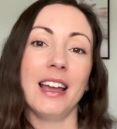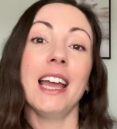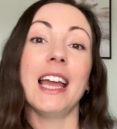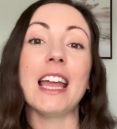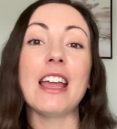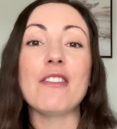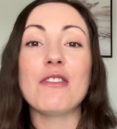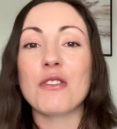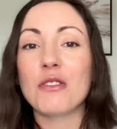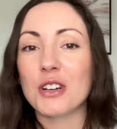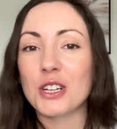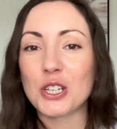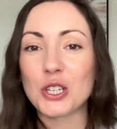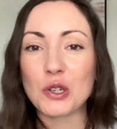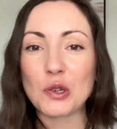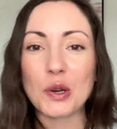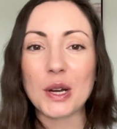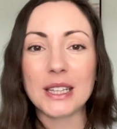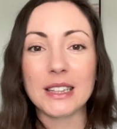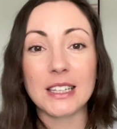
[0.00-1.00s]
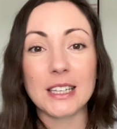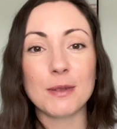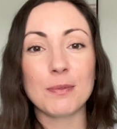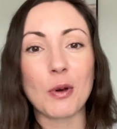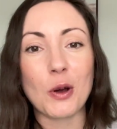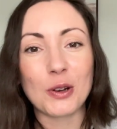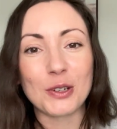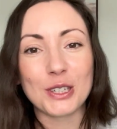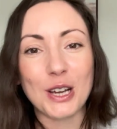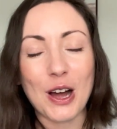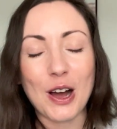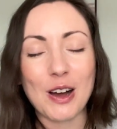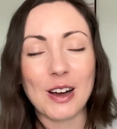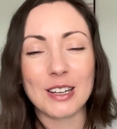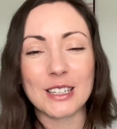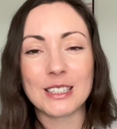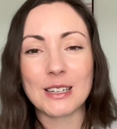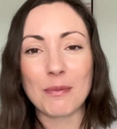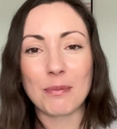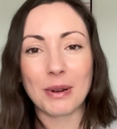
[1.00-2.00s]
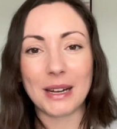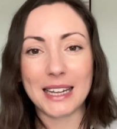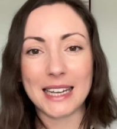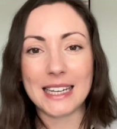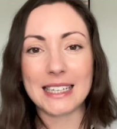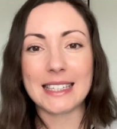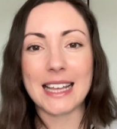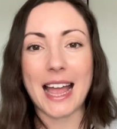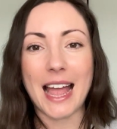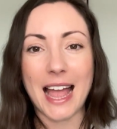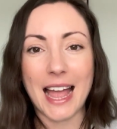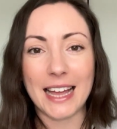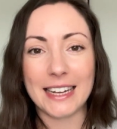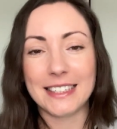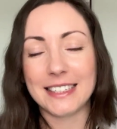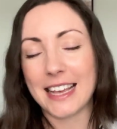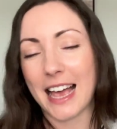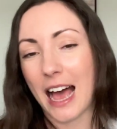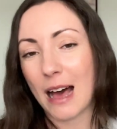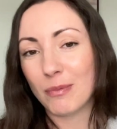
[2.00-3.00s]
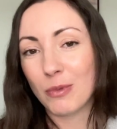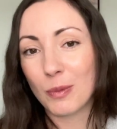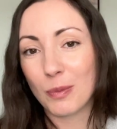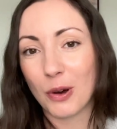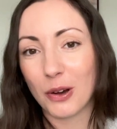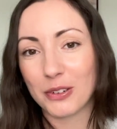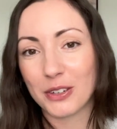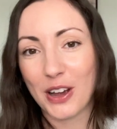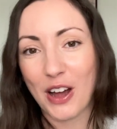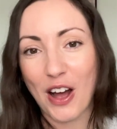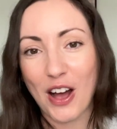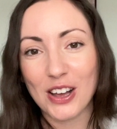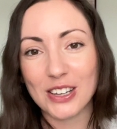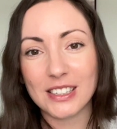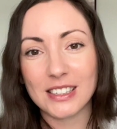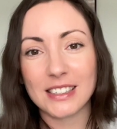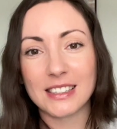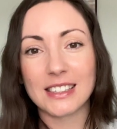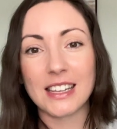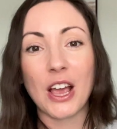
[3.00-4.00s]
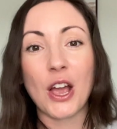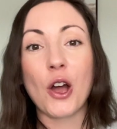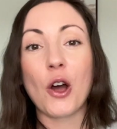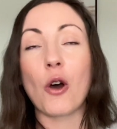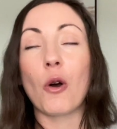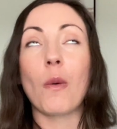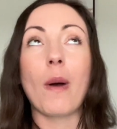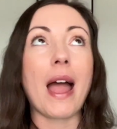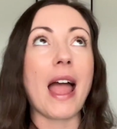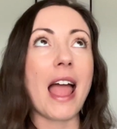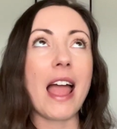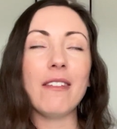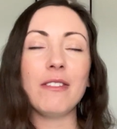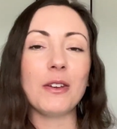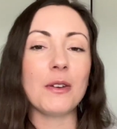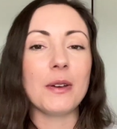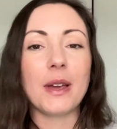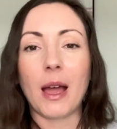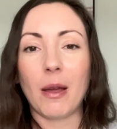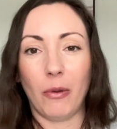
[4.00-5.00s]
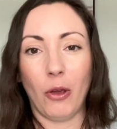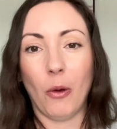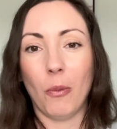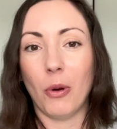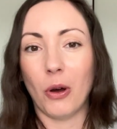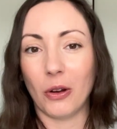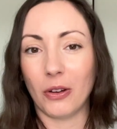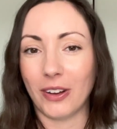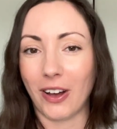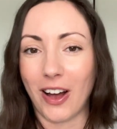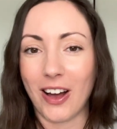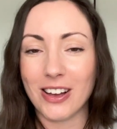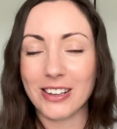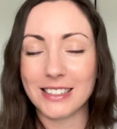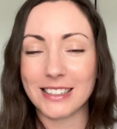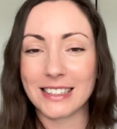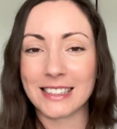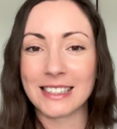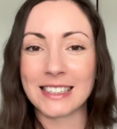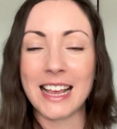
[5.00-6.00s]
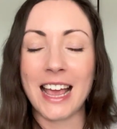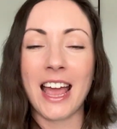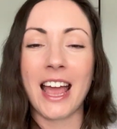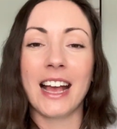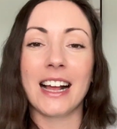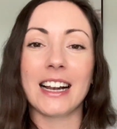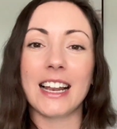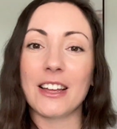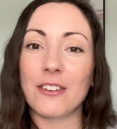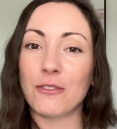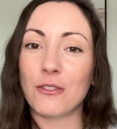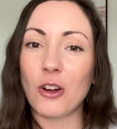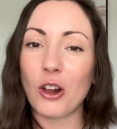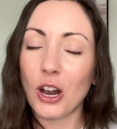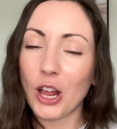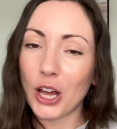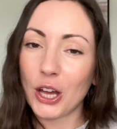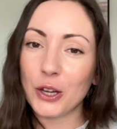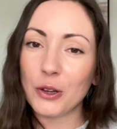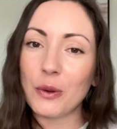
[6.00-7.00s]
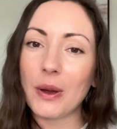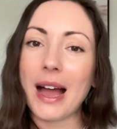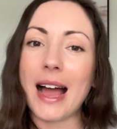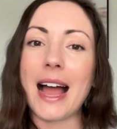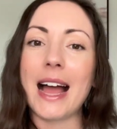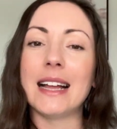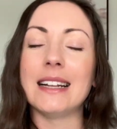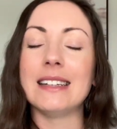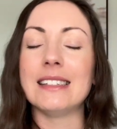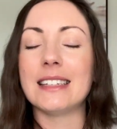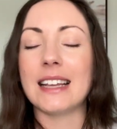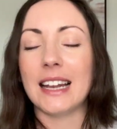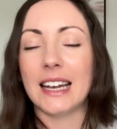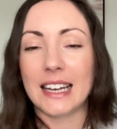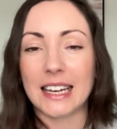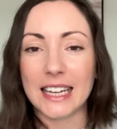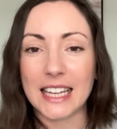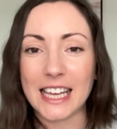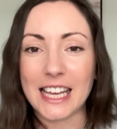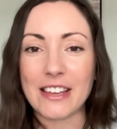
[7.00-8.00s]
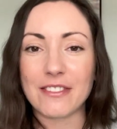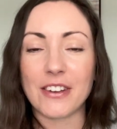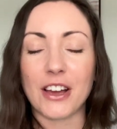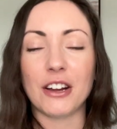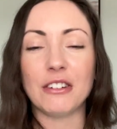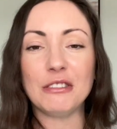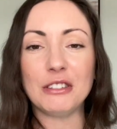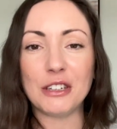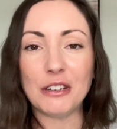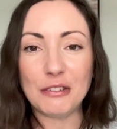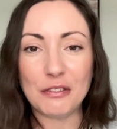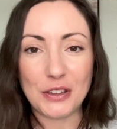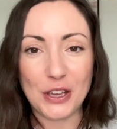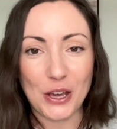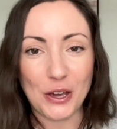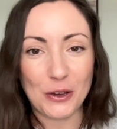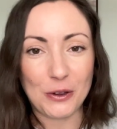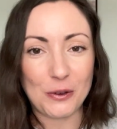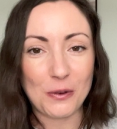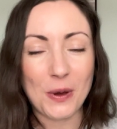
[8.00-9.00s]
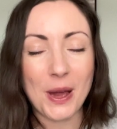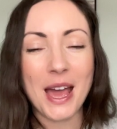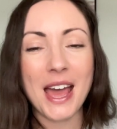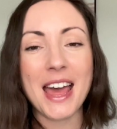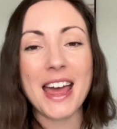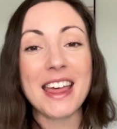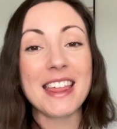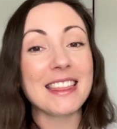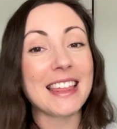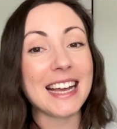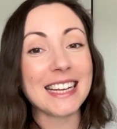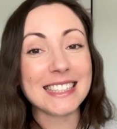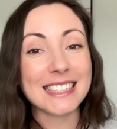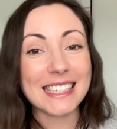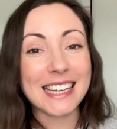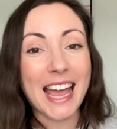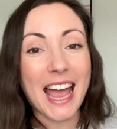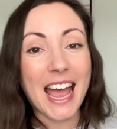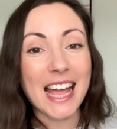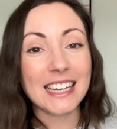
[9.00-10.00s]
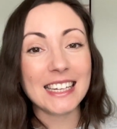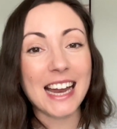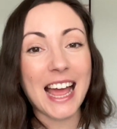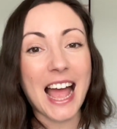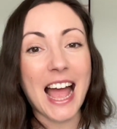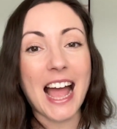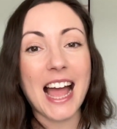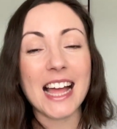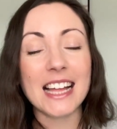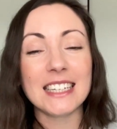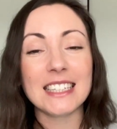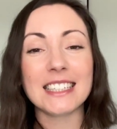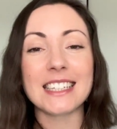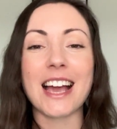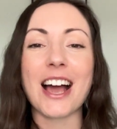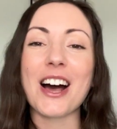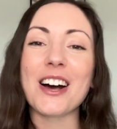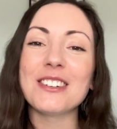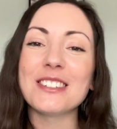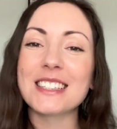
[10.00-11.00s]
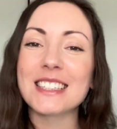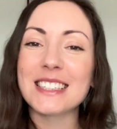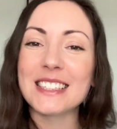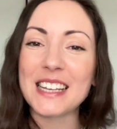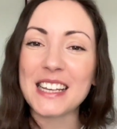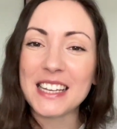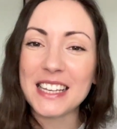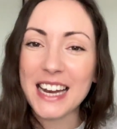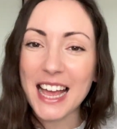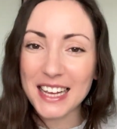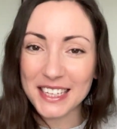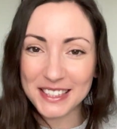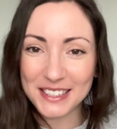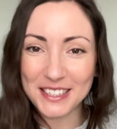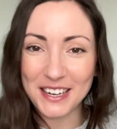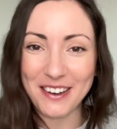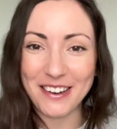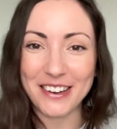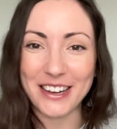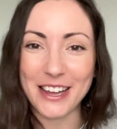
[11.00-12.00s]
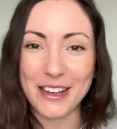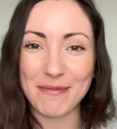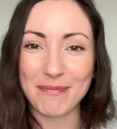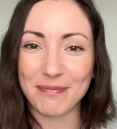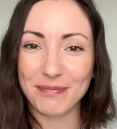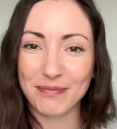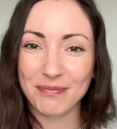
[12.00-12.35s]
If you're enjoying this podcast, please head to Apple Podcasts or wherever you get your podcasts, click follow and leave a review. Thanks again, and I'll see you next time.